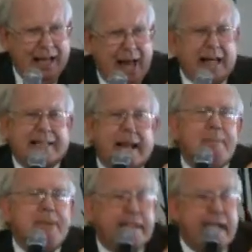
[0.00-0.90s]
I said, I'm
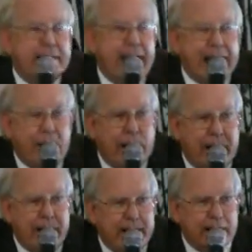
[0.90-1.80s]
going to tell you exactly what
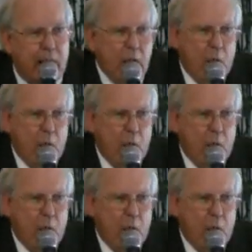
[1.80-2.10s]
it is. Uh,